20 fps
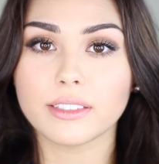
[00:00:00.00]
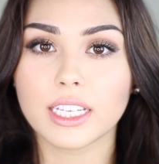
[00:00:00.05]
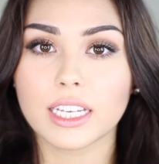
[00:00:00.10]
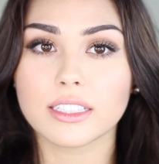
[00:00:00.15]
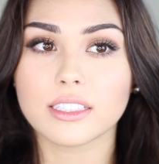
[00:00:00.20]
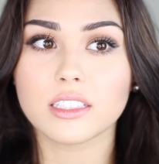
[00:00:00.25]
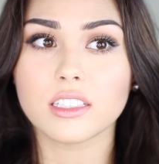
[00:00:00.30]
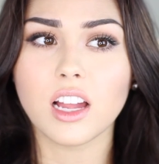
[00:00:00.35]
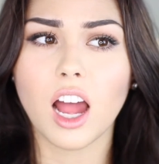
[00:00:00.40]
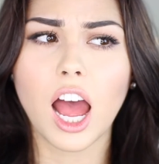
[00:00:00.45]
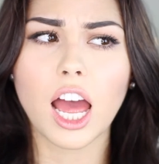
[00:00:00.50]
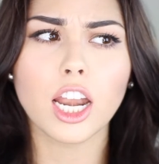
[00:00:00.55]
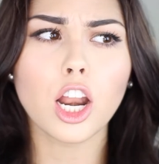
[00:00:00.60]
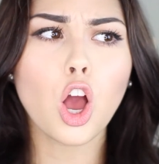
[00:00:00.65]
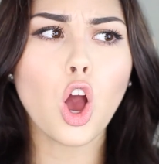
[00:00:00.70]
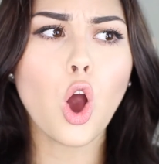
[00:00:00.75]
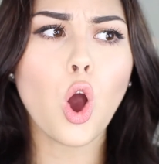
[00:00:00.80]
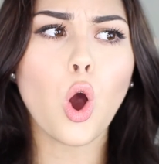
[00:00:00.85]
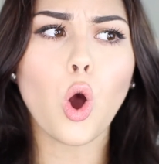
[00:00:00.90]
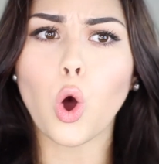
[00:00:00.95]
It's not
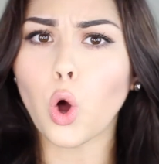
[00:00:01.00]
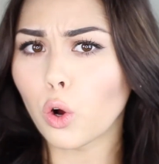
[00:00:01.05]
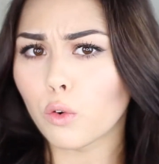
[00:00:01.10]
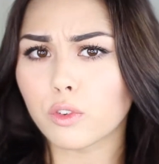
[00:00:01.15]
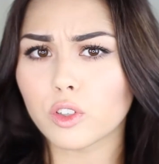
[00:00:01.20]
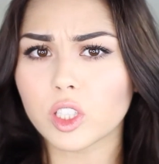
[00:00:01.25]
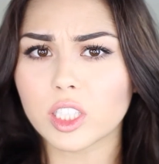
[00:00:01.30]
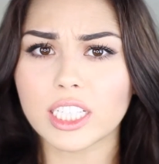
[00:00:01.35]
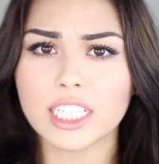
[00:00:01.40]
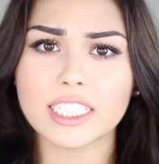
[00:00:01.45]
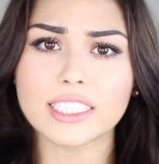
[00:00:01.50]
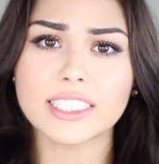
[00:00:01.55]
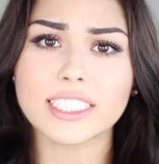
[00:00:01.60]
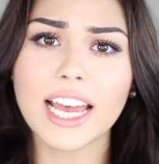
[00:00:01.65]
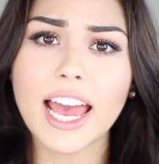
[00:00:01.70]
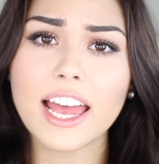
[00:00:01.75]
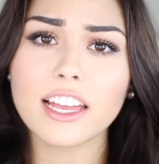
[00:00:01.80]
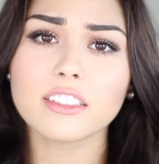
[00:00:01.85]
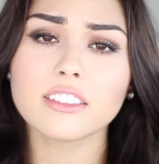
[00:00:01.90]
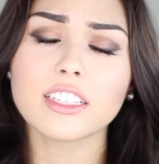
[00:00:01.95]
overly
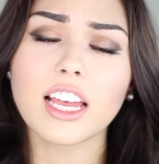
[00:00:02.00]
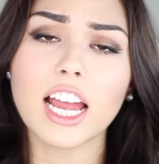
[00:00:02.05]
intense.